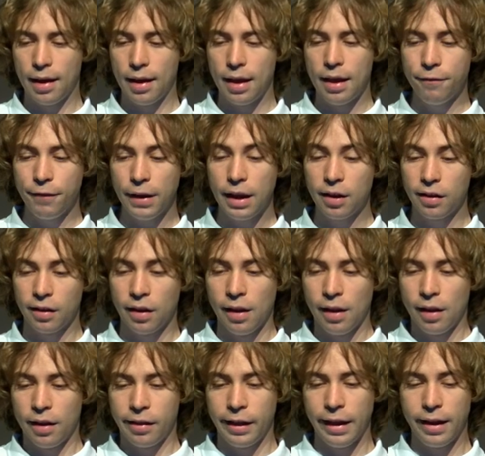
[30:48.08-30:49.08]
evict
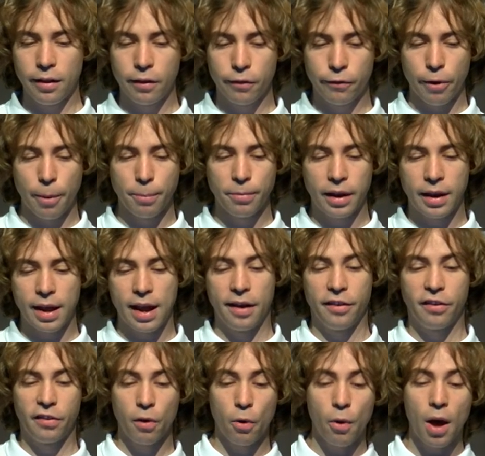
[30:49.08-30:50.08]
things from the
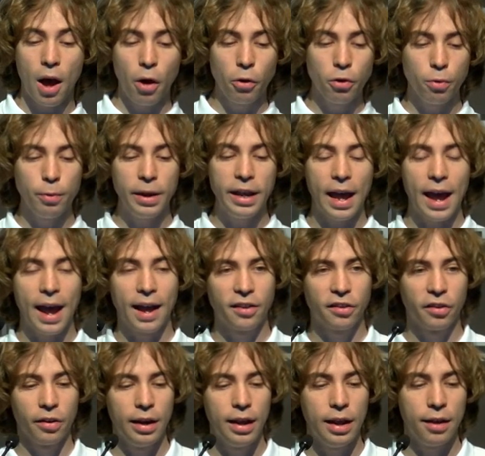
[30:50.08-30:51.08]
cache. So how do we
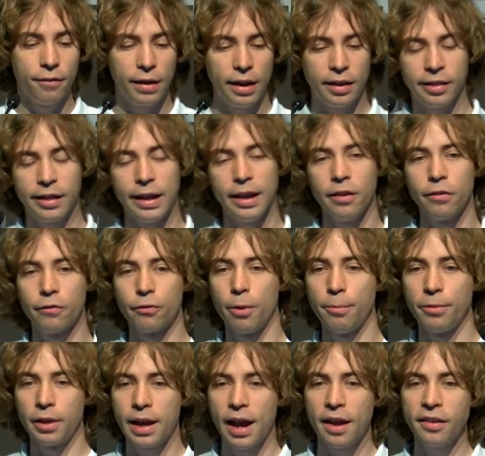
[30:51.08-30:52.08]
actually evict things
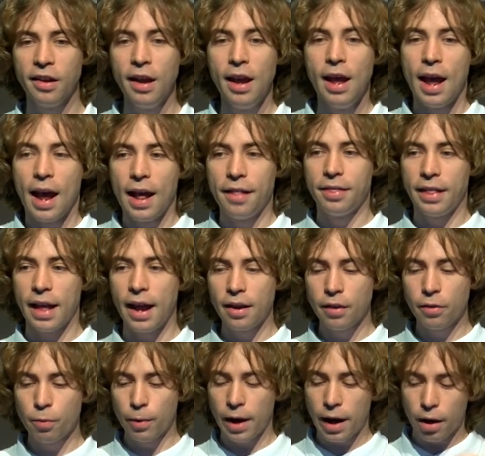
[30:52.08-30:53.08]
from the cache? And that
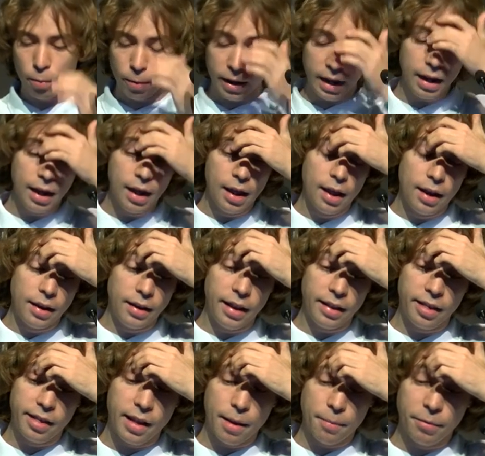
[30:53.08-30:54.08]
is where we
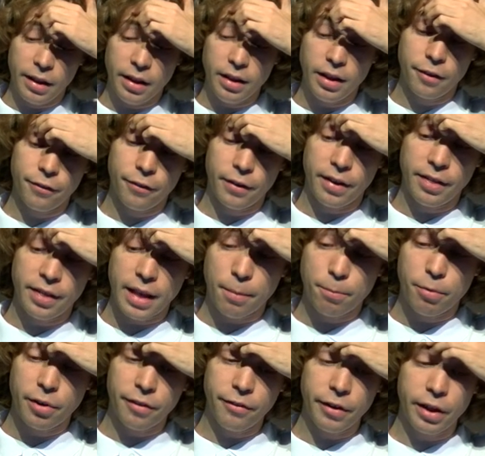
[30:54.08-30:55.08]
did something different than
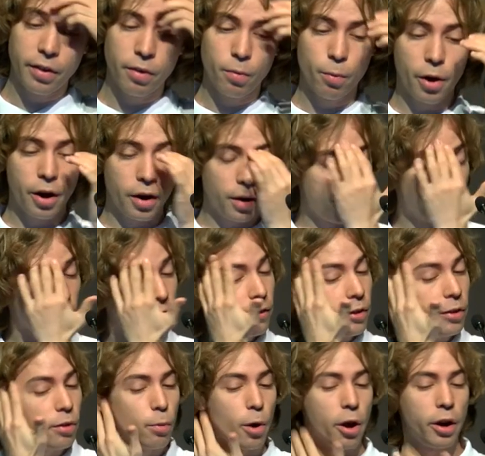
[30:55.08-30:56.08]
previous work.
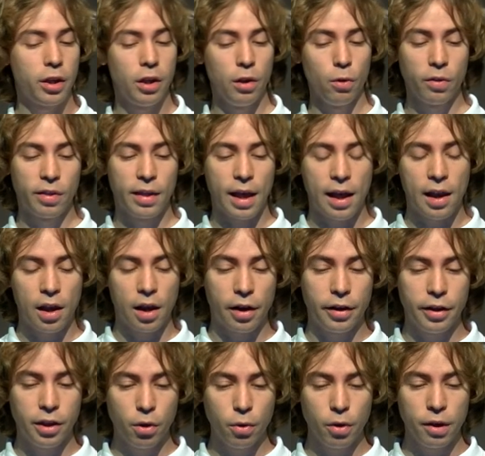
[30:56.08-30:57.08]
Previous work used
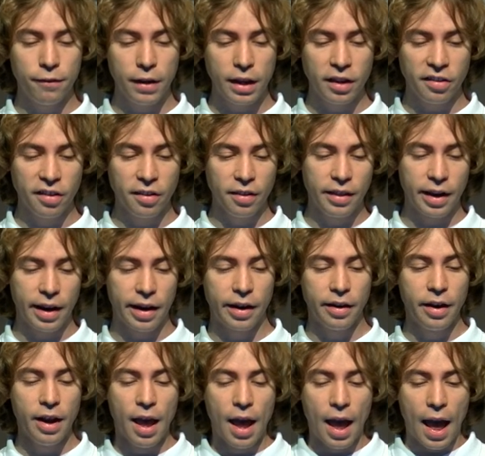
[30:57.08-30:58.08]
LRU eviction
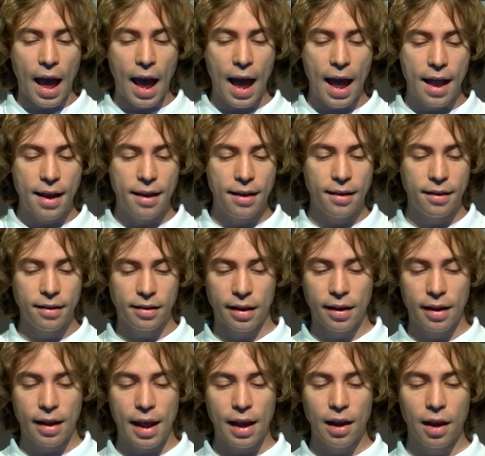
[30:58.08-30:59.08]
there, and
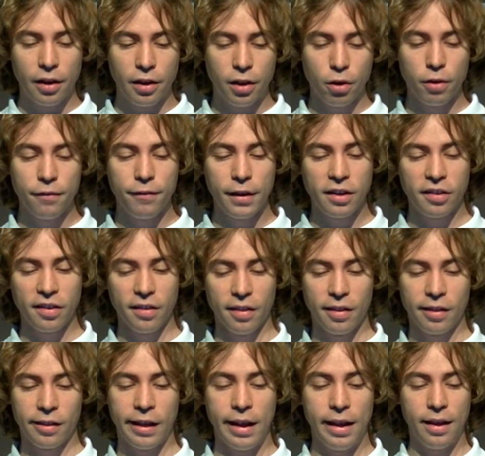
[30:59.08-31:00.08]
LRU
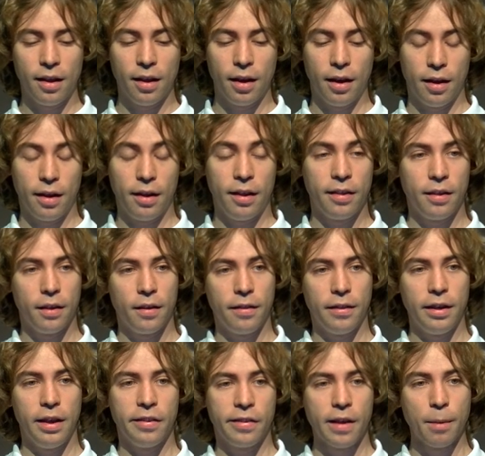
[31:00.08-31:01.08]
eviction thing is
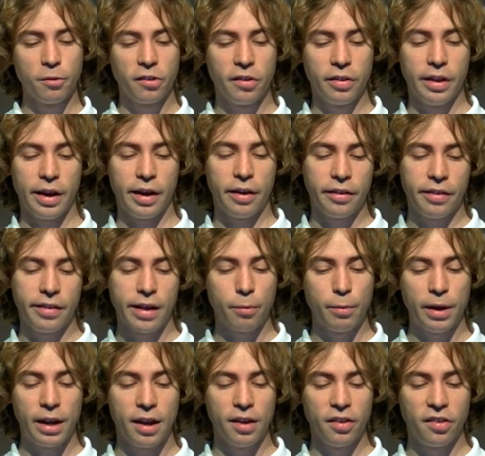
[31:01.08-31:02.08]
the assumption there is that
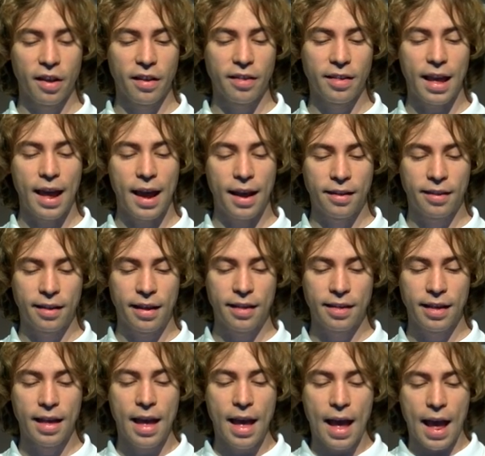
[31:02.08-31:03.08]
we can just
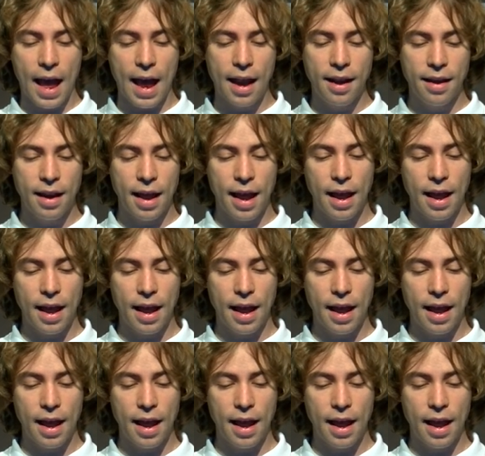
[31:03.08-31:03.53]
access n